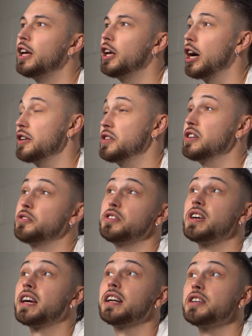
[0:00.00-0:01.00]
essentially
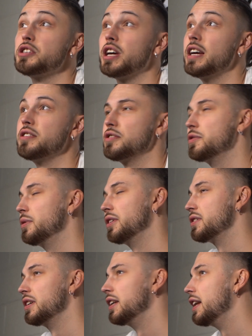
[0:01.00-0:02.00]
taking a chance just
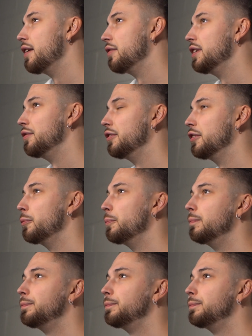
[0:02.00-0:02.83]
because they didn't have any film.